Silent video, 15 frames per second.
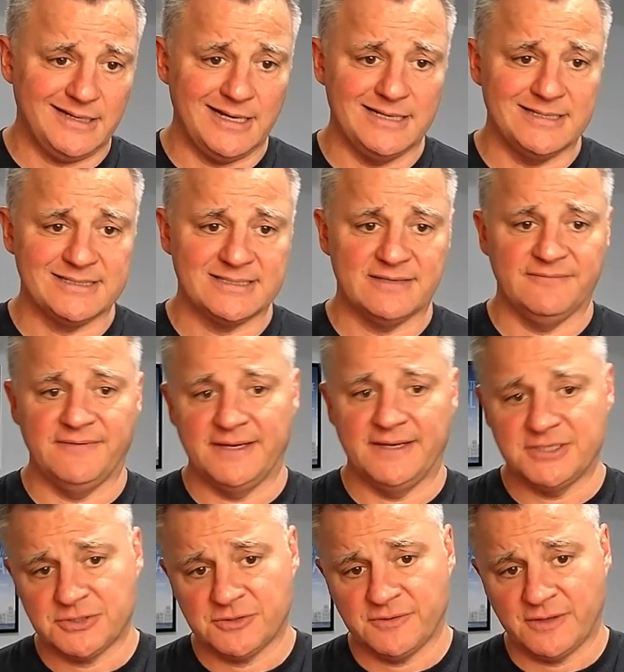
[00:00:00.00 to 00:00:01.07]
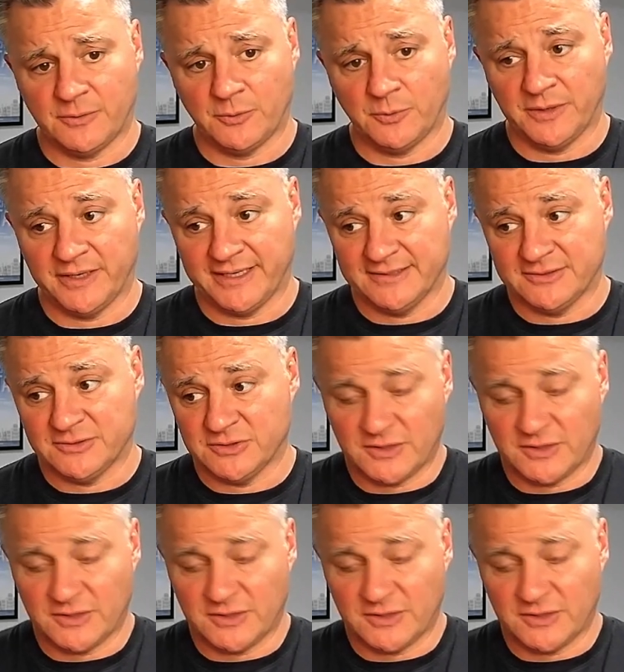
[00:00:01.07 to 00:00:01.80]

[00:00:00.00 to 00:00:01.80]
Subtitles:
as the venture that I would want to get into.